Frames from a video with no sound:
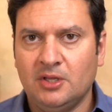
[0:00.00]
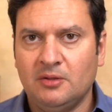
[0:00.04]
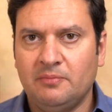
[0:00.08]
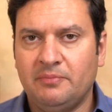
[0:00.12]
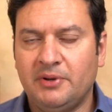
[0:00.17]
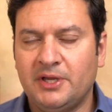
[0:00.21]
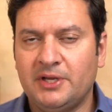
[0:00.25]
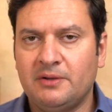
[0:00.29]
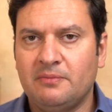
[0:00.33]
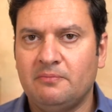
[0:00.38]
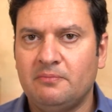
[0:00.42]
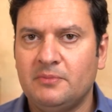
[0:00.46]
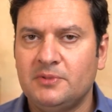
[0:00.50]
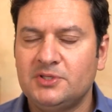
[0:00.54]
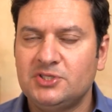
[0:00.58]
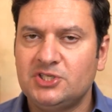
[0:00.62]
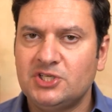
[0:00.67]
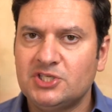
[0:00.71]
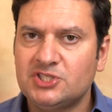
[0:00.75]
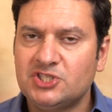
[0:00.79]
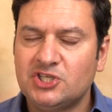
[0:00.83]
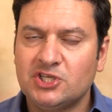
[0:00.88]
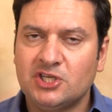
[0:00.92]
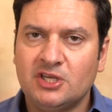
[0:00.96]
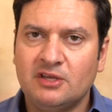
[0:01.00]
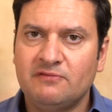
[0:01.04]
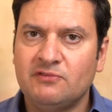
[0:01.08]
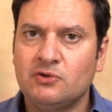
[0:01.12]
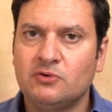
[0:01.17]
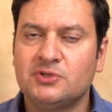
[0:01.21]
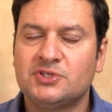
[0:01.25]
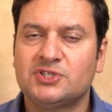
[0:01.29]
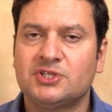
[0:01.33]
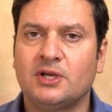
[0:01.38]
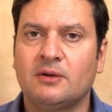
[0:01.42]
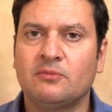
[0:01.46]
But just to give you
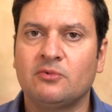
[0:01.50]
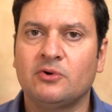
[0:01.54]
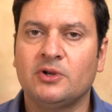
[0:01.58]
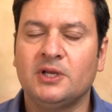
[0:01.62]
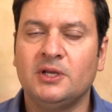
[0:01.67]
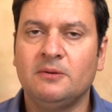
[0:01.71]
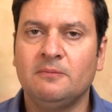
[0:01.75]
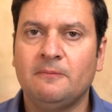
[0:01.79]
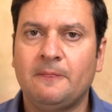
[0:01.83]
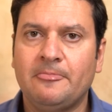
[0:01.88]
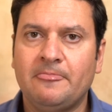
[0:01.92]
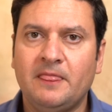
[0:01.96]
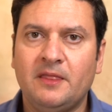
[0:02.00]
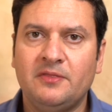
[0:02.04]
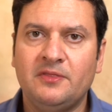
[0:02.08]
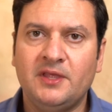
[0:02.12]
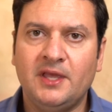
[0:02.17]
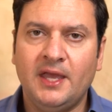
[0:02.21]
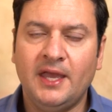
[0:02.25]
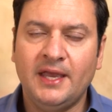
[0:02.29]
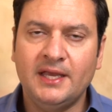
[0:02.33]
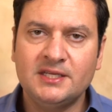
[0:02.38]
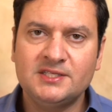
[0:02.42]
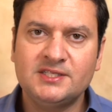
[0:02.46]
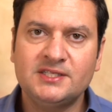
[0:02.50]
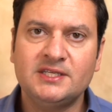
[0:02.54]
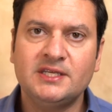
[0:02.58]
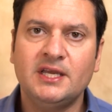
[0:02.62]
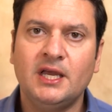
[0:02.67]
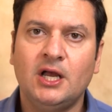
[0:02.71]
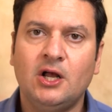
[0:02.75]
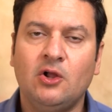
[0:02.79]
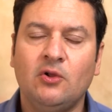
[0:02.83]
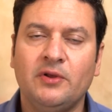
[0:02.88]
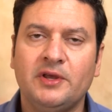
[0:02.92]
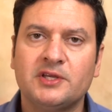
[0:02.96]
a summary, the
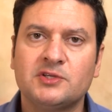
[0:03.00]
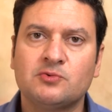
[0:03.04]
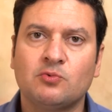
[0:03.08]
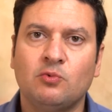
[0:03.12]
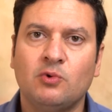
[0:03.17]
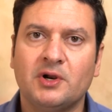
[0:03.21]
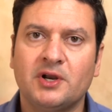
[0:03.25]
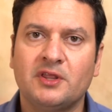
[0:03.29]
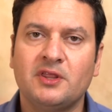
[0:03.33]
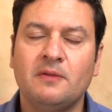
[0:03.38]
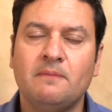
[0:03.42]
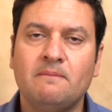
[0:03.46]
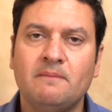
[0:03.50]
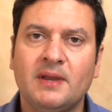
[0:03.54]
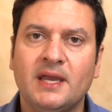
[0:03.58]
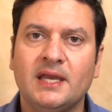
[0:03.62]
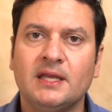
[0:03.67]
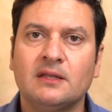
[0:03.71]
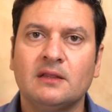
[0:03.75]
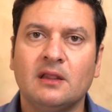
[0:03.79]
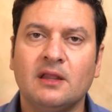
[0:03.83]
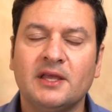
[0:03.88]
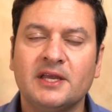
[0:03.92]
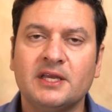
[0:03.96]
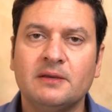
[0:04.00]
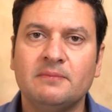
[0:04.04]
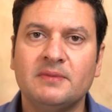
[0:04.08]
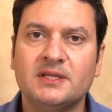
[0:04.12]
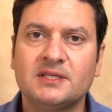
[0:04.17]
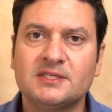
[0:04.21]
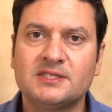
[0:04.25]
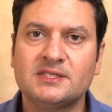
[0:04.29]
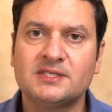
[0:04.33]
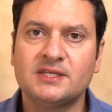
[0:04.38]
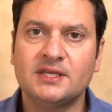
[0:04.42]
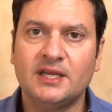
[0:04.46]
ACL is one of the main
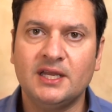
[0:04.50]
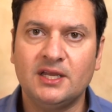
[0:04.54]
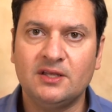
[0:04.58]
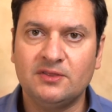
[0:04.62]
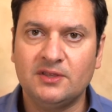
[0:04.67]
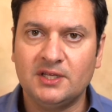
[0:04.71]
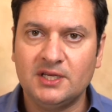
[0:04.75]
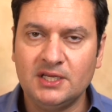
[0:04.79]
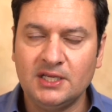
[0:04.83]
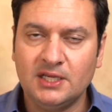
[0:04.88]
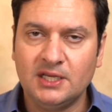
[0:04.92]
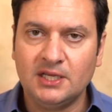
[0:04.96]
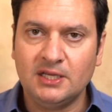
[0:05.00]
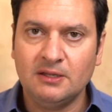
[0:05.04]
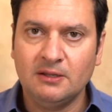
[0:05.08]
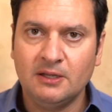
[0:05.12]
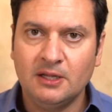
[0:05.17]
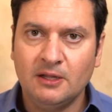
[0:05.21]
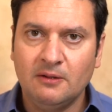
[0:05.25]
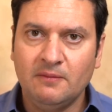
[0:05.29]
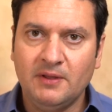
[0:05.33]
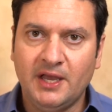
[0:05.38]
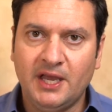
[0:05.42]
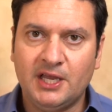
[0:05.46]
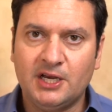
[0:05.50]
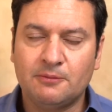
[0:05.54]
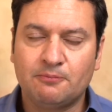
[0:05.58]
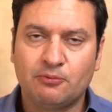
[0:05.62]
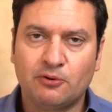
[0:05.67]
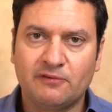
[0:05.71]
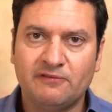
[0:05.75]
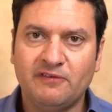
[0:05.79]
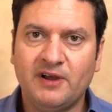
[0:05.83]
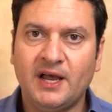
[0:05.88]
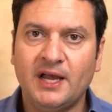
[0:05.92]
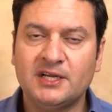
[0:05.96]
ligaments in the knee, and it
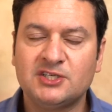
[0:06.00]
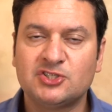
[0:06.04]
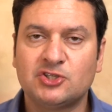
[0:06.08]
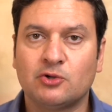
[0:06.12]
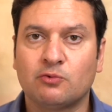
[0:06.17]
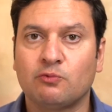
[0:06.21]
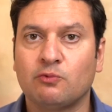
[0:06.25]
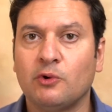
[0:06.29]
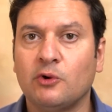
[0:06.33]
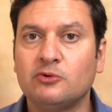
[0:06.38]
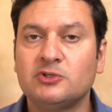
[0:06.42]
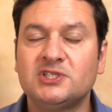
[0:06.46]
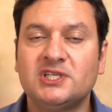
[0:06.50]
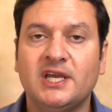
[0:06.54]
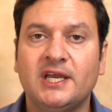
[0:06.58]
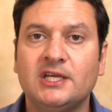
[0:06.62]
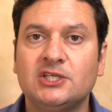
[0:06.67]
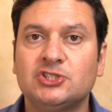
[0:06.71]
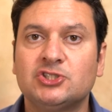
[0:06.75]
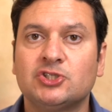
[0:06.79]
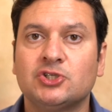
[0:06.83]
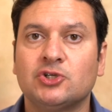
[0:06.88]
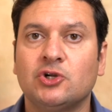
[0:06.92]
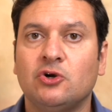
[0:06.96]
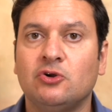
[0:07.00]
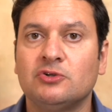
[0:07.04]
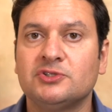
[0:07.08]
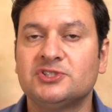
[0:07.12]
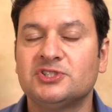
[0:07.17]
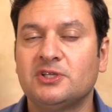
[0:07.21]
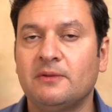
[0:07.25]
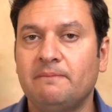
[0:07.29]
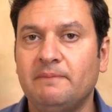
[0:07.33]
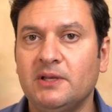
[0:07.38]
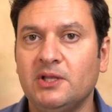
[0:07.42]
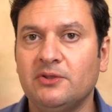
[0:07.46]
provides the rotational
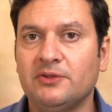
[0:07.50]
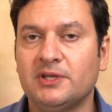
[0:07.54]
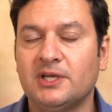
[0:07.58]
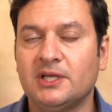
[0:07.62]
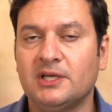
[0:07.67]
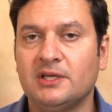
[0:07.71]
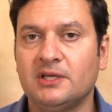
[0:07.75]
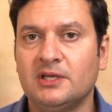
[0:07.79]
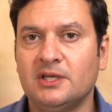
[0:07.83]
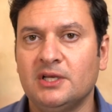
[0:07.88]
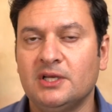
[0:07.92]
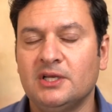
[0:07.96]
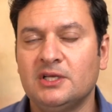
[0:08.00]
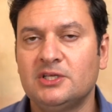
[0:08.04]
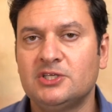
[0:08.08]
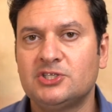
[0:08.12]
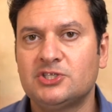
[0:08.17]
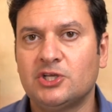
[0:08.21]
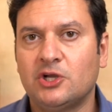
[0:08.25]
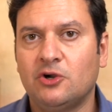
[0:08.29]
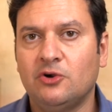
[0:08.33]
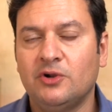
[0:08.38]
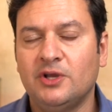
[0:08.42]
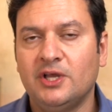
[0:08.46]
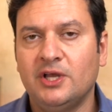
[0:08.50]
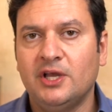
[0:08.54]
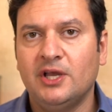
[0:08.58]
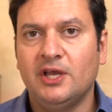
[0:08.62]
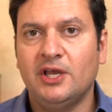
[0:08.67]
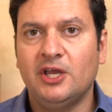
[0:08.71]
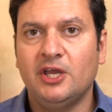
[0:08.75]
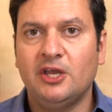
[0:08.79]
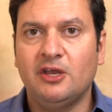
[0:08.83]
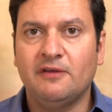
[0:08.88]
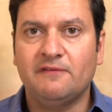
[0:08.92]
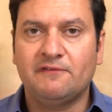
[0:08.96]
stability. So
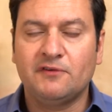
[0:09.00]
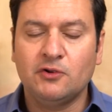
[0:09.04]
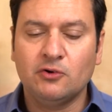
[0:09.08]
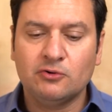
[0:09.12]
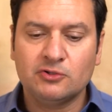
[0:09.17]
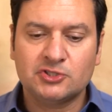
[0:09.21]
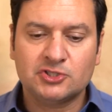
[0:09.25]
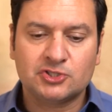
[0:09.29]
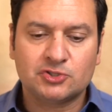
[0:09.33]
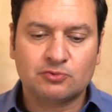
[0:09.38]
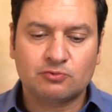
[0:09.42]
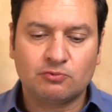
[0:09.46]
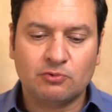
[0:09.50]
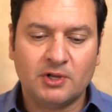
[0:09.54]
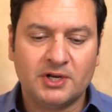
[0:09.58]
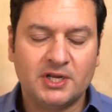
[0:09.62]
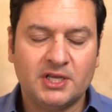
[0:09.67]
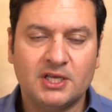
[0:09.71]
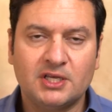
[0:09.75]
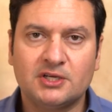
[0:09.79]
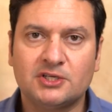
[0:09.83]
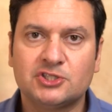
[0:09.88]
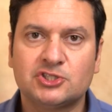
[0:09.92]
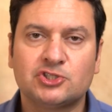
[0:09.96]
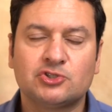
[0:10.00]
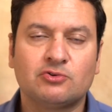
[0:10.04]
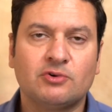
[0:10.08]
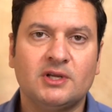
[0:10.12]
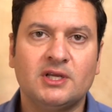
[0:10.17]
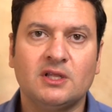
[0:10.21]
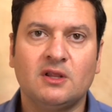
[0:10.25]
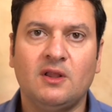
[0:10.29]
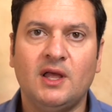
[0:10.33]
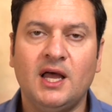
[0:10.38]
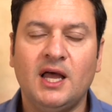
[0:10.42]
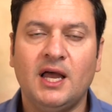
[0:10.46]
if you're just running in a
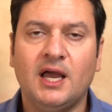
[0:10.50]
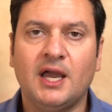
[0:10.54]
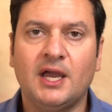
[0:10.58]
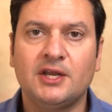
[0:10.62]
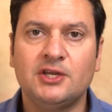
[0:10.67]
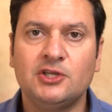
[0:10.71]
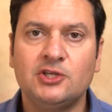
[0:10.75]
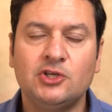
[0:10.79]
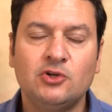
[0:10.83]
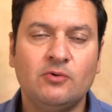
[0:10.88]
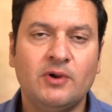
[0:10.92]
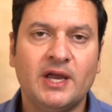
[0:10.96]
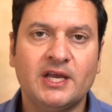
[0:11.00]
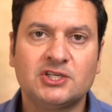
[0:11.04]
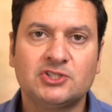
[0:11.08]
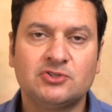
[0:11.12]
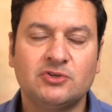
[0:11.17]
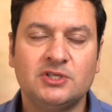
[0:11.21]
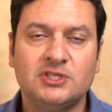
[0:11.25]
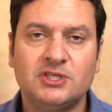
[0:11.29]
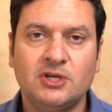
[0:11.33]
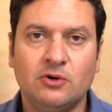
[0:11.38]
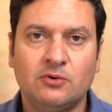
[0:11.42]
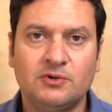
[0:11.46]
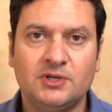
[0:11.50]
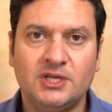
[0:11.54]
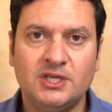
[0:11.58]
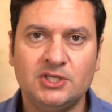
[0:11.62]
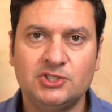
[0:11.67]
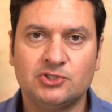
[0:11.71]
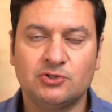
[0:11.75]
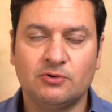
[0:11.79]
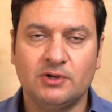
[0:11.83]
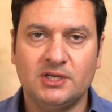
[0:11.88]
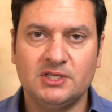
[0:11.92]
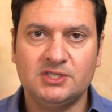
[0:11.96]
straight line, you actually don't
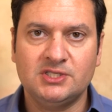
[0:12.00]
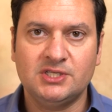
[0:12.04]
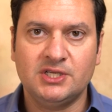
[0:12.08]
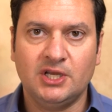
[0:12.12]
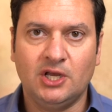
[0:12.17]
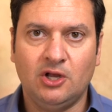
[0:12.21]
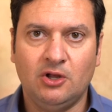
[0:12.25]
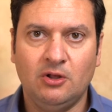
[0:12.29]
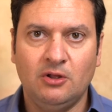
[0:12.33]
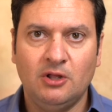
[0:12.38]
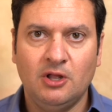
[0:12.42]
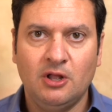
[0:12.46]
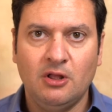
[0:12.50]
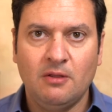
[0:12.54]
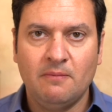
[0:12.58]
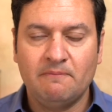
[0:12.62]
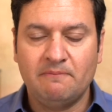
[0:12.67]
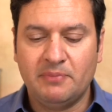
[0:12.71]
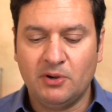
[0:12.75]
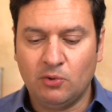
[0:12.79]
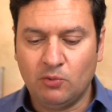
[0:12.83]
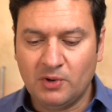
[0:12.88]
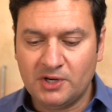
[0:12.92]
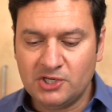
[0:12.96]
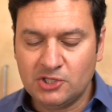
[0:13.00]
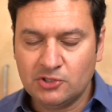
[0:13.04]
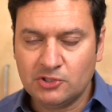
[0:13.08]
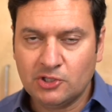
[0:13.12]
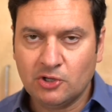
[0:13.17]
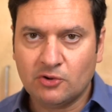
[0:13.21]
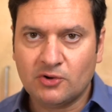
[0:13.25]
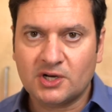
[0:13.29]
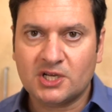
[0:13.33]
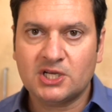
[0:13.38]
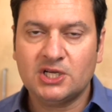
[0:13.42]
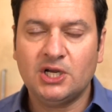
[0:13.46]
need your ACL. But when you
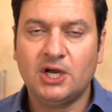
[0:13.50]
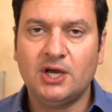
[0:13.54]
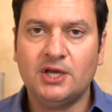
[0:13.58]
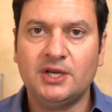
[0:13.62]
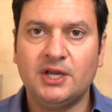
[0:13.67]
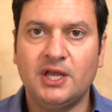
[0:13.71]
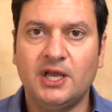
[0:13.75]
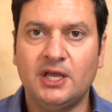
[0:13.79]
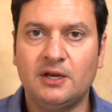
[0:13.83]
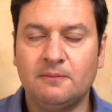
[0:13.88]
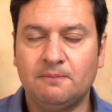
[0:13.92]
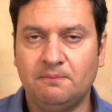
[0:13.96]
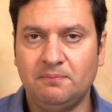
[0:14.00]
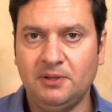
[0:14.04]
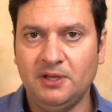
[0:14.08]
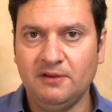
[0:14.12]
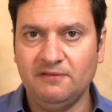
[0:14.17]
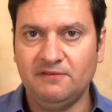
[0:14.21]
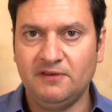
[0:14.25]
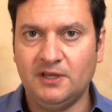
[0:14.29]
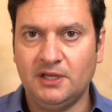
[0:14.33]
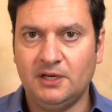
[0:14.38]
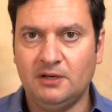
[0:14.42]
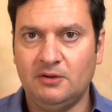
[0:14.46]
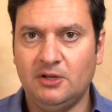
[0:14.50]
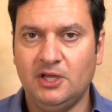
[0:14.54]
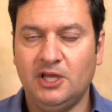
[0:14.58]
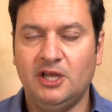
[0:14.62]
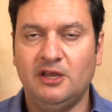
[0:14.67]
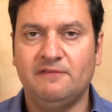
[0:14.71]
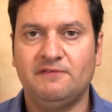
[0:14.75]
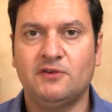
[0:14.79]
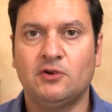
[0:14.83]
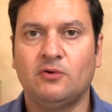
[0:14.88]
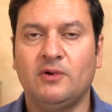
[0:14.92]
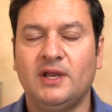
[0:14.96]
go to cut and pivot,
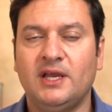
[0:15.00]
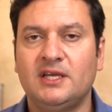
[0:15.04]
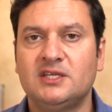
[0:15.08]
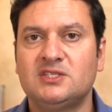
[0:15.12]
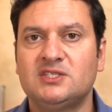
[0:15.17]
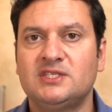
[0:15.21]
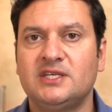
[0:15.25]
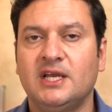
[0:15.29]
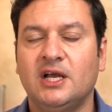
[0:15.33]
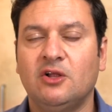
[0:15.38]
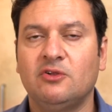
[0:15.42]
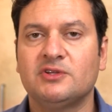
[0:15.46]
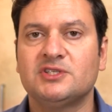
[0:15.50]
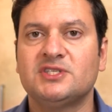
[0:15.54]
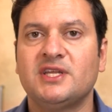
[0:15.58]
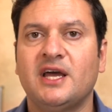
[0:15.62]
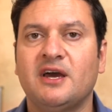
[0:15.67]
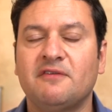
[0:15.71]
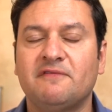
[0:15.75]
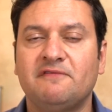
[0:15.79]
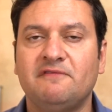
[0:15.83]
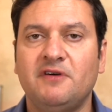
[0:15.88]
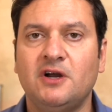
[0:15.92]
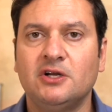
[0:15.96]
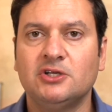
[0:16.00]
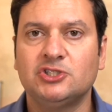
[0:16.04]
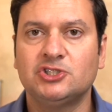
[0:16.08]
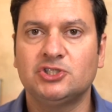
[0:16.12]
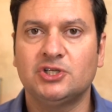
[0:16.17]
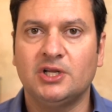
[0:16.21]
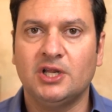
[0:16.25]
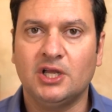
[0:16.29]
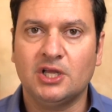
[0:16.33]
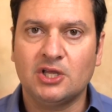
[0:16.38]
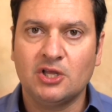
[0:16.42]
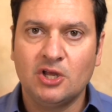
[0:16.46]
if your ACL is not
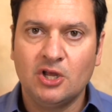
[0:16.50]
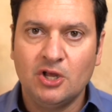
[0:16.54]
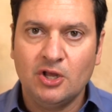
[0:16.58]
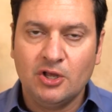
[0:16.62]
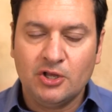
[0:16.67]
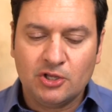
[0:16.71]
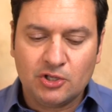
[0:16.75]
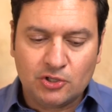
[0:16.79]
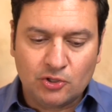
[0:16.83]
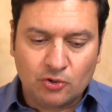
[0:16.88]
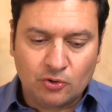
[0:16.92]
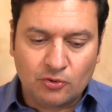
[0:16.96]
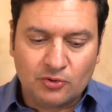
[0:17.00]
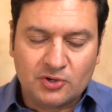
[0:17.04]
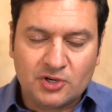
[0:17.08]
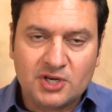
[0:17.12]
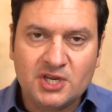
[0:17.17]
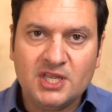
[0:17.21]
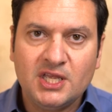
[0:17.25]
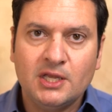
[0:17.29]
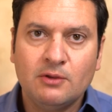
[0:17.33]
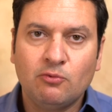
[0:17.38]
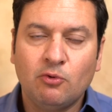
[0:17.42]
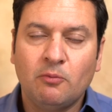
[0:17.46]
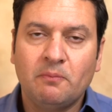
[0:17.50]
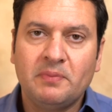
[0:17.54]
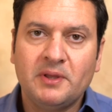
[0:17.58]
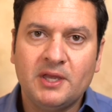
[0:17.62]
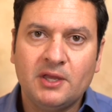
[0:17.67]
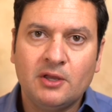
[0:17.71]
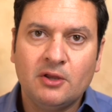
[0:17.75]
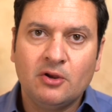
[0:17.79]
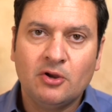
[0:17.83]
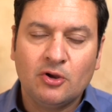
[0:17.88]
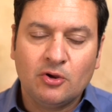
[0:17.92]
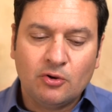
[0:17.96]
functioning, your knee will
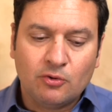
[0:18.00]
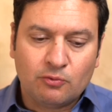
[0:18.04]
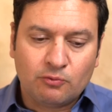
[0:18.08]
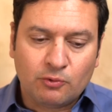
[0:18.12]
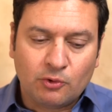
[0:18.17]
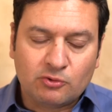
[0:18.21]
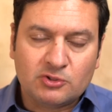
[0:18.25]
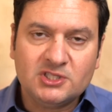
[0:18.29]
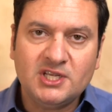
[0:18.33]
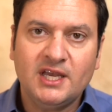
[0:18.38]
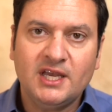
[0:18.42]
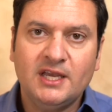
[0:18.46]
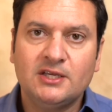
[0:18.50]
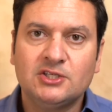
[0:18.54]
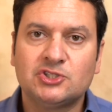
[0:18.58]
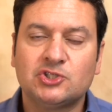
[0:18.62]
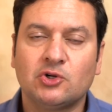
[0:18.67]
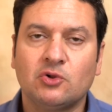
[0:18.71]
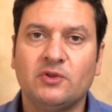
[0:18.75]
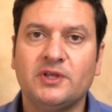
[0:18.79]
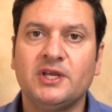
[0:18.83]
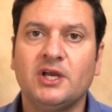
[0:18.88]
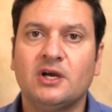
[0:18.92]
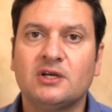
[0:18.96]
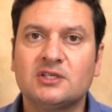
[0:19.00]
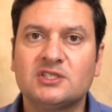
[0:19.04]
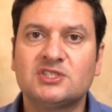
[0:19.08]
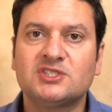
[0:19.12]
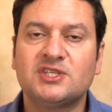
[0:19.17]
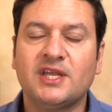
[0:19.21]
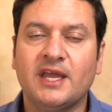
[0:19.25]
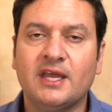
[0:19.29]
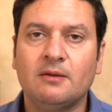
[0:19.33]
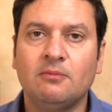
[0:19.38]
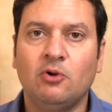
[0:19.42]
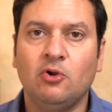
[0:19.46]
be rotationally
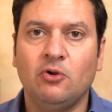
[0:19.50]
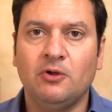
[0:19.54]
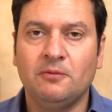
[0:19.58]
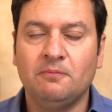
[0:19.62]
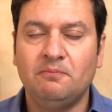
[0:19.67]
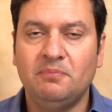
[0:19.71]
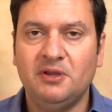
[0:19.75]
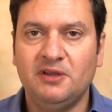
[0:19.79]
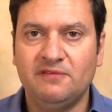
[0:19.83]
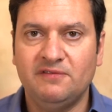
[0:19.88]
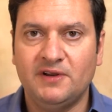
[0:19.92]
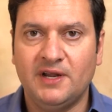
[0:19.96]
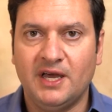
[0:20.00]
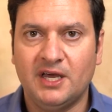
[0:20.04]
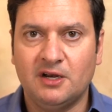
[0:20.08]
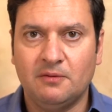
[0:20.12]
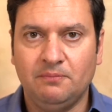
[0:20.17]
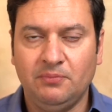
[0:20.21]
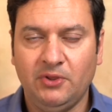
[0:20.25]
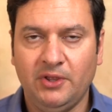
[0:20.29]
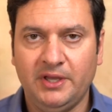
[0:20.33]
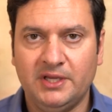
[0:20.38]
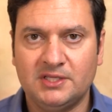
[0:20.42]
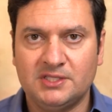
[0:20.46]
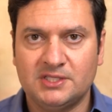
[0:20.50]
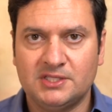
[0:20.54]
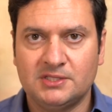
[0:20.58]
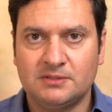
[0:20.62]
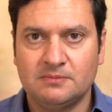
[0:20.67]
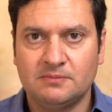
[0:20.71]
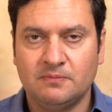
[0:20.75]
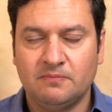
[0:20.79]
unstable and pivot out of place.